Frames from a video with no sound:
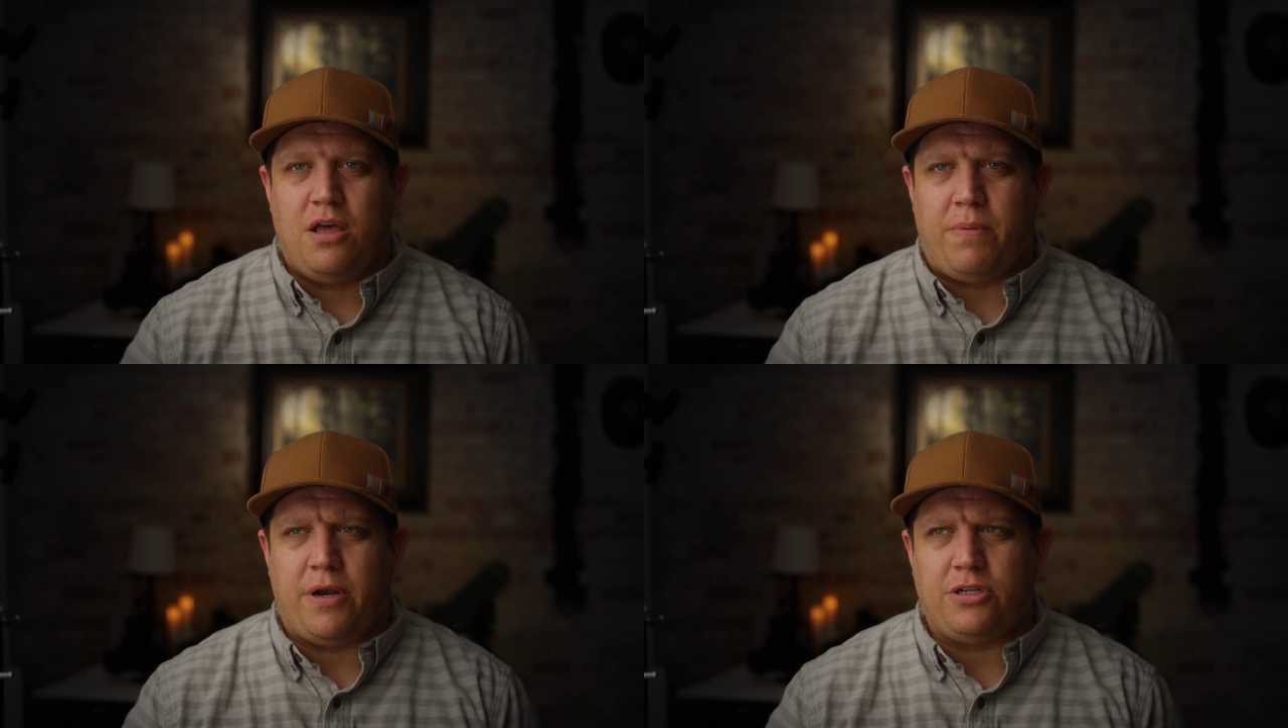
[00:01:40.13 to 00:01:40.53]

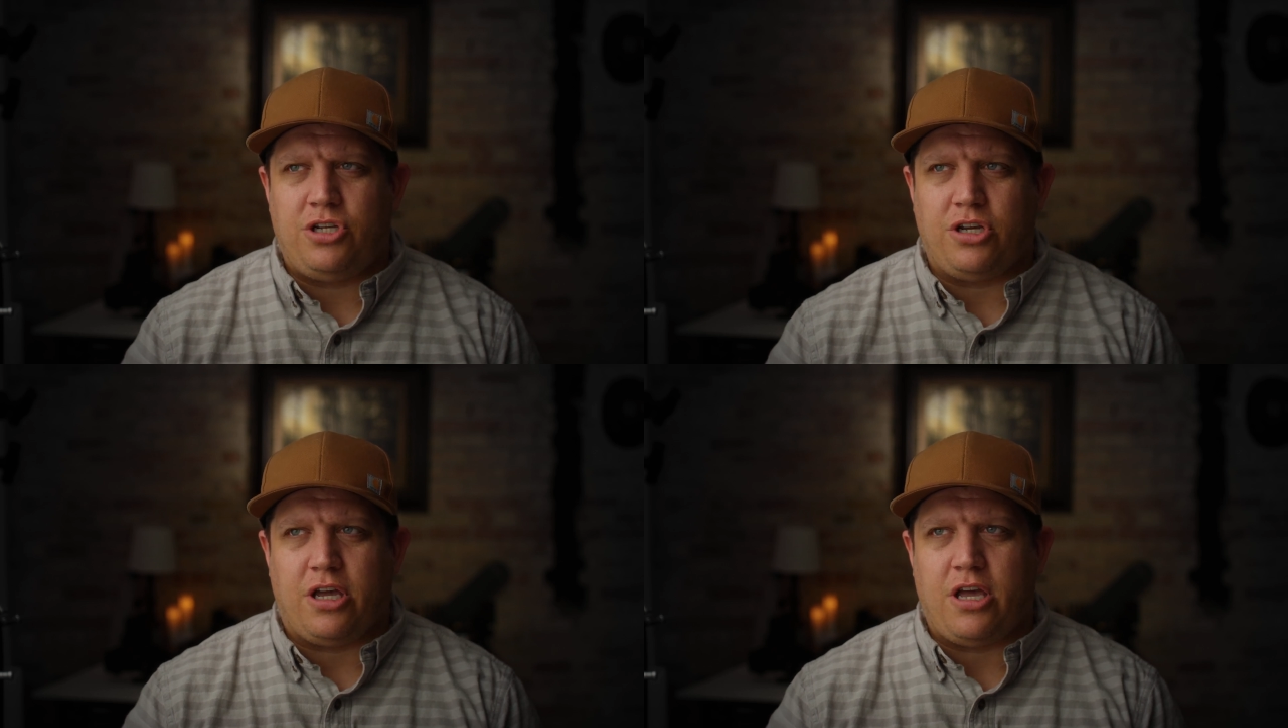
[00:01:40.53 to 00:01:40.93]
But it
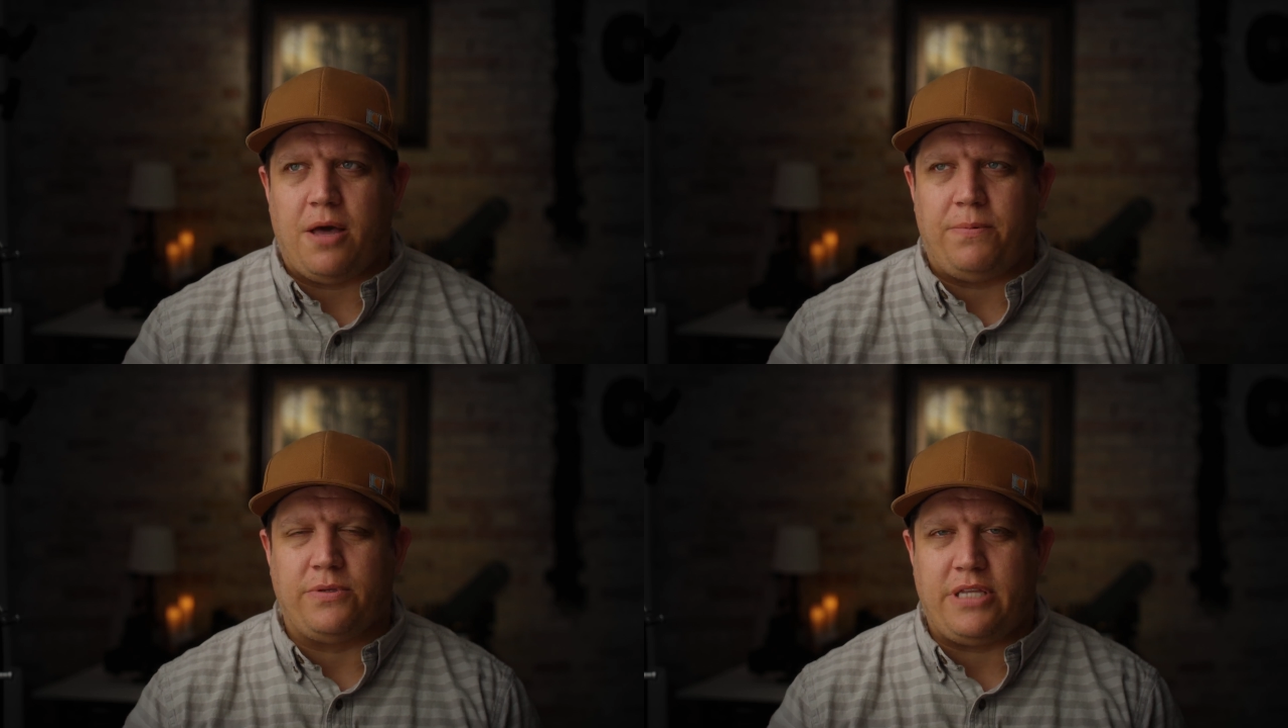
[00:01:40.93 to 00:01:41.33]
took a
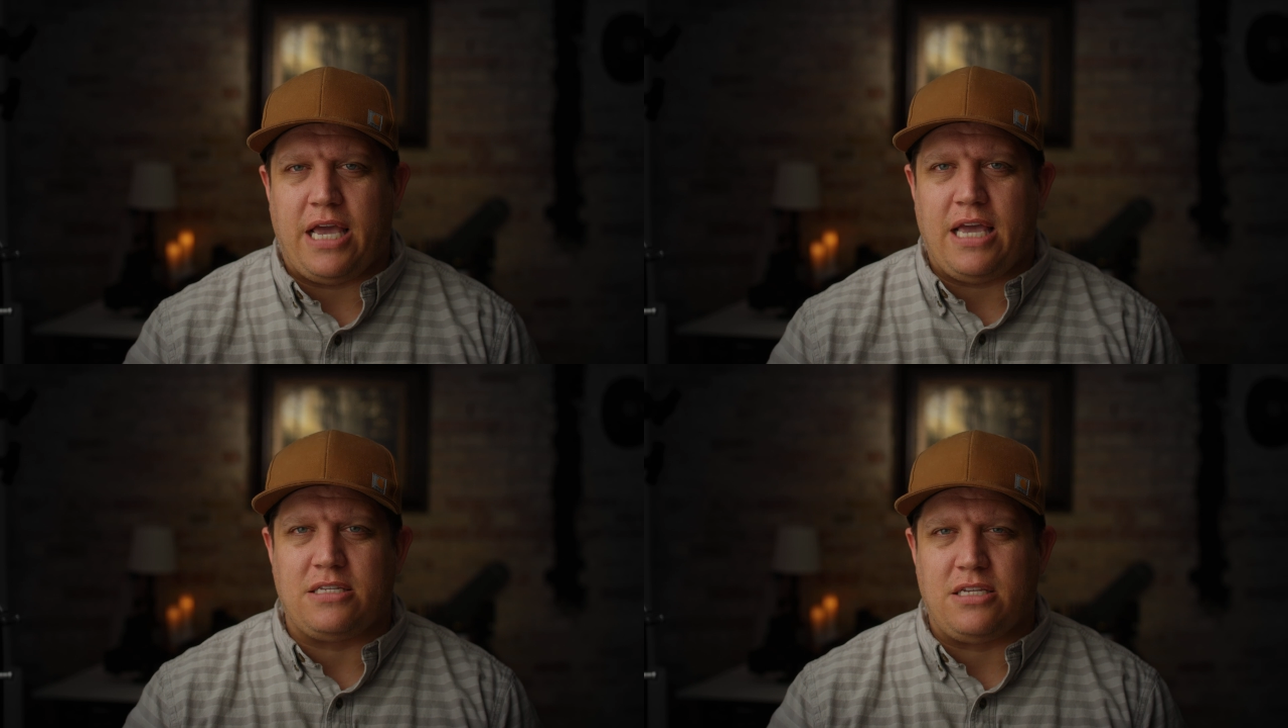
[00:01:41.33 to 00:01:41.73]
couple
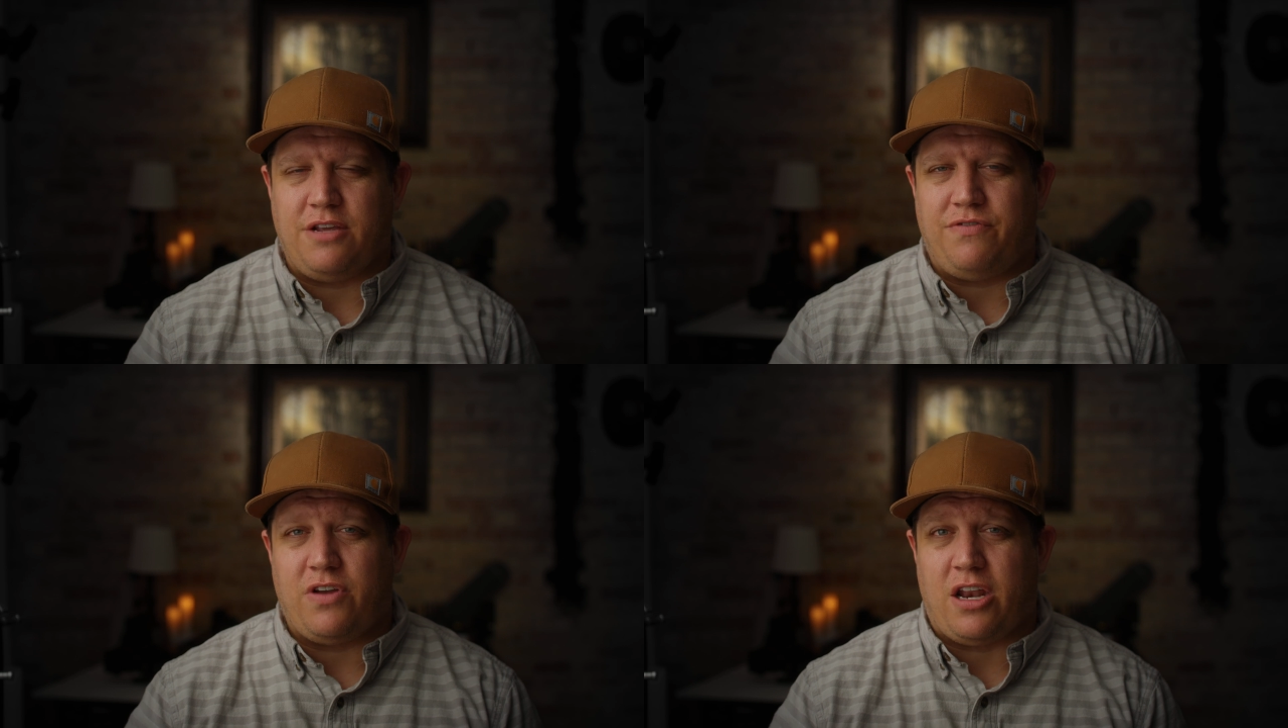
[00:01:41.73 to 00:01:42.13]
days, and
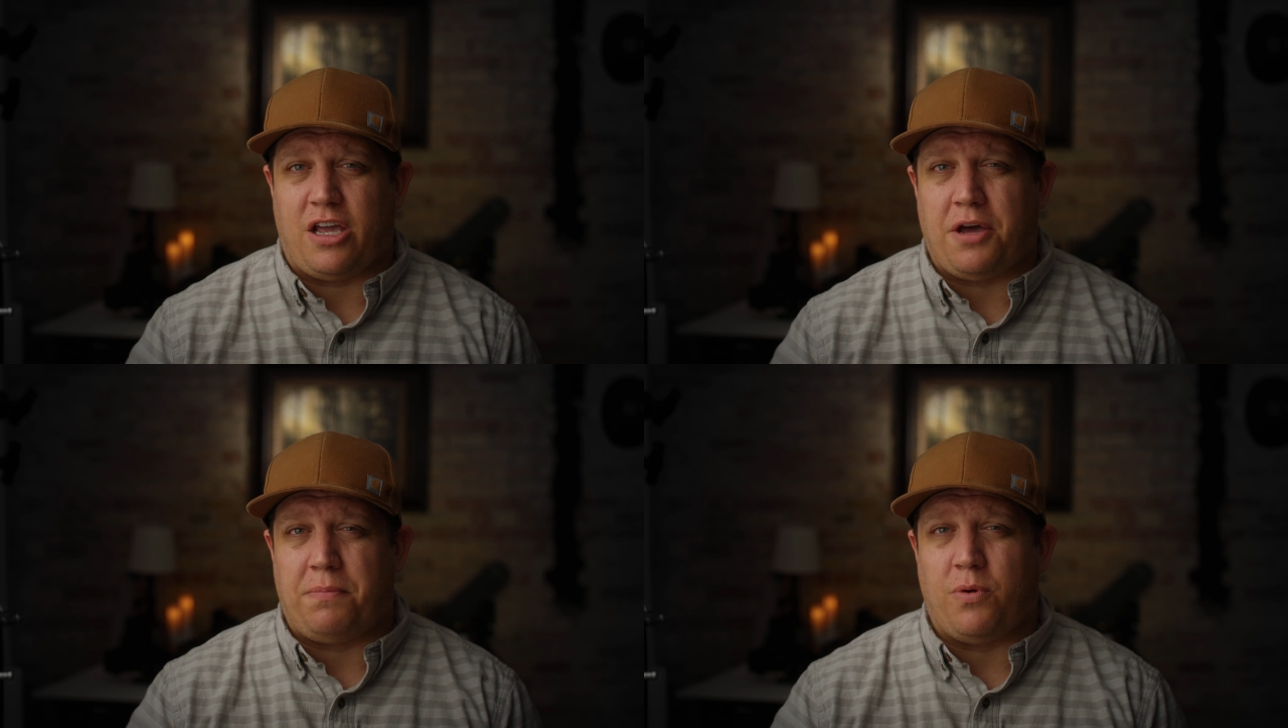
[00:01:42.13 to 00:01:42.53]
if not a
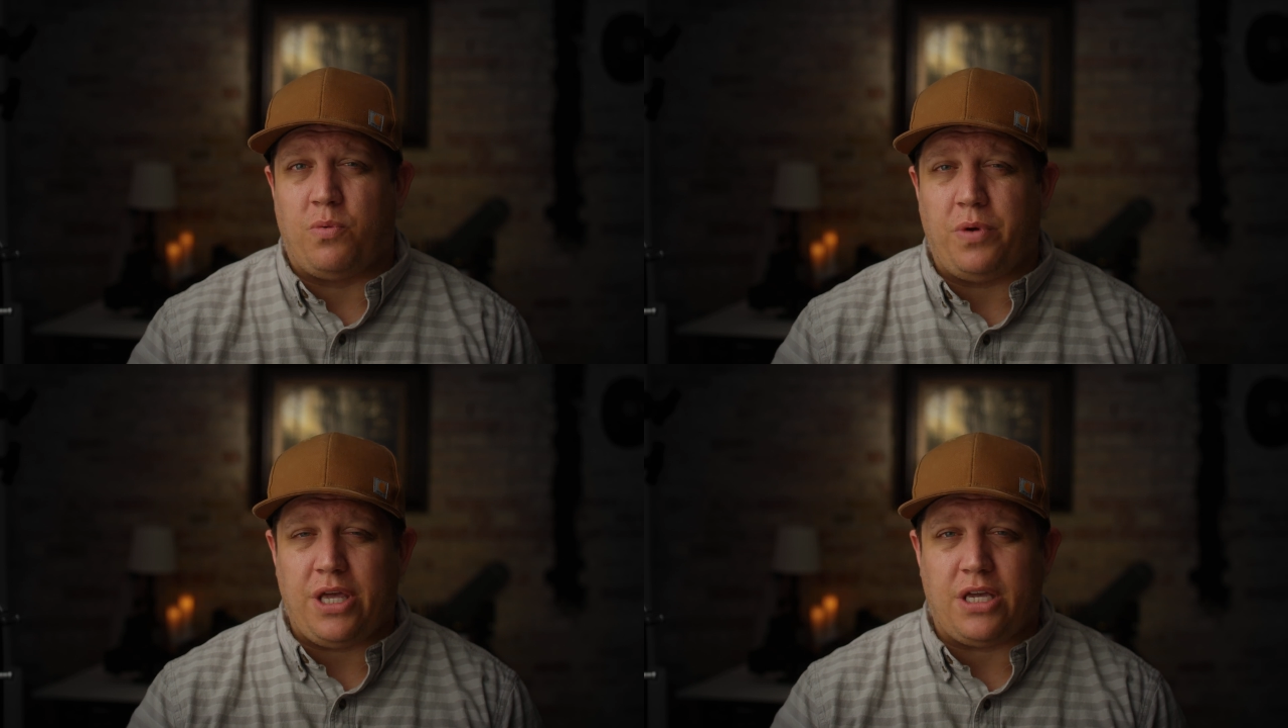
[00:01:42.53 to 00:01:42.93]
couple
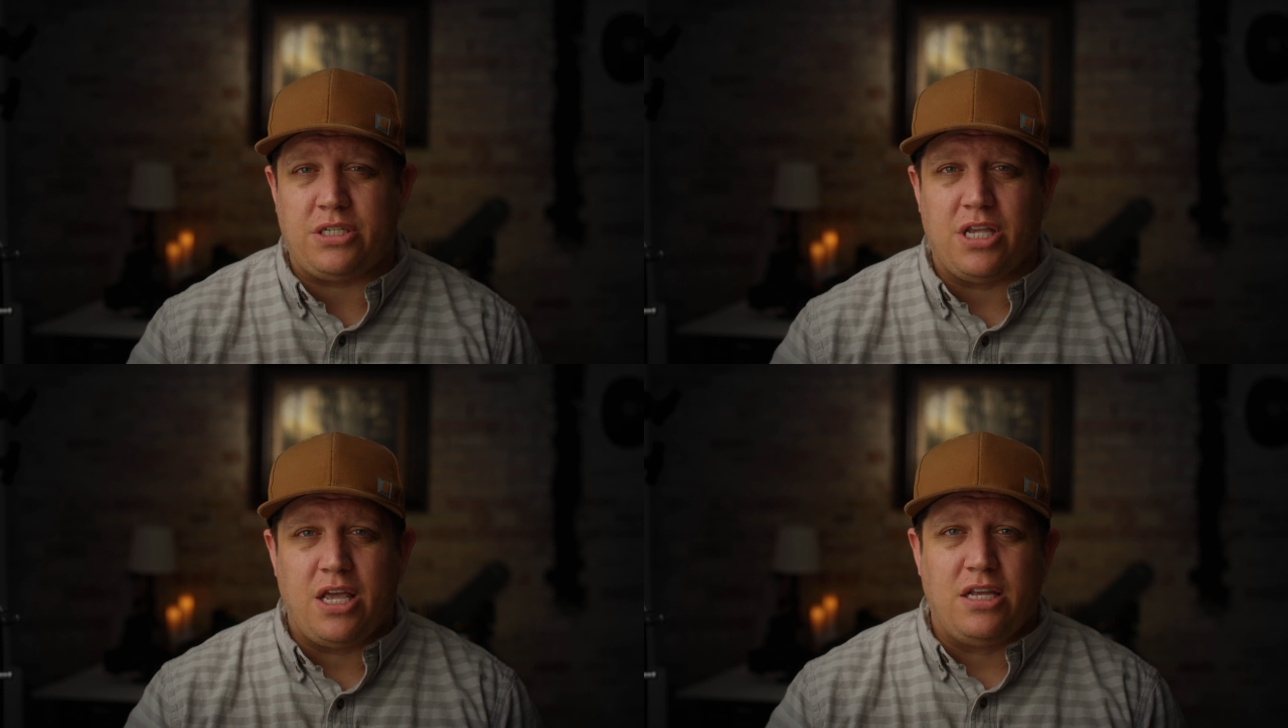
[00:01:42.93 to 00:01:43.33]
weeks,